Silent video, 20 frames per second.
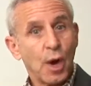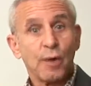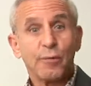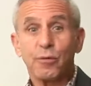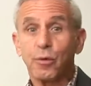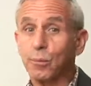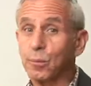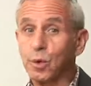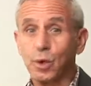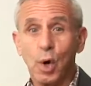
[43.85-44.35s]

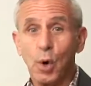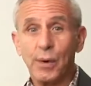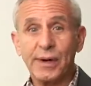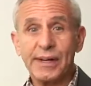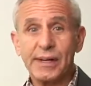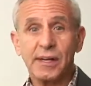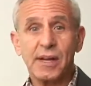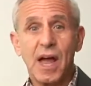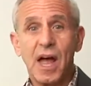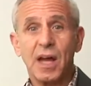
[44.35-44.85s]
from
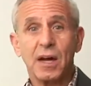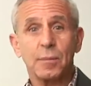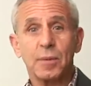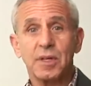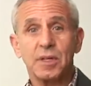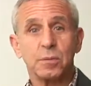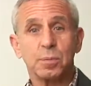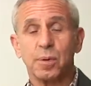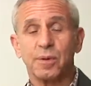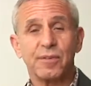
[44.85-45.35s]
growing
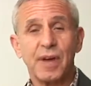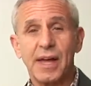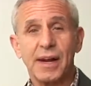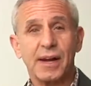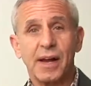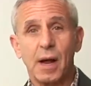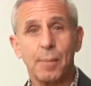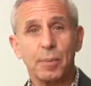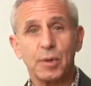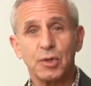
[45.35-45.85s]
economies
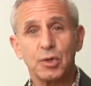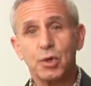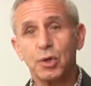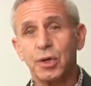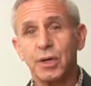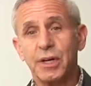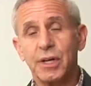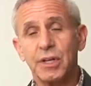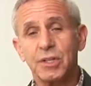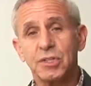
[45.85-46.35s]
providing
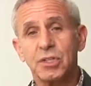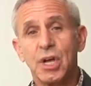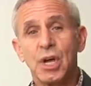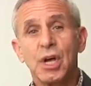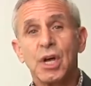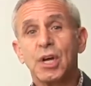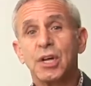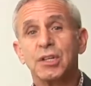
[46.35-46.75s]
opportunities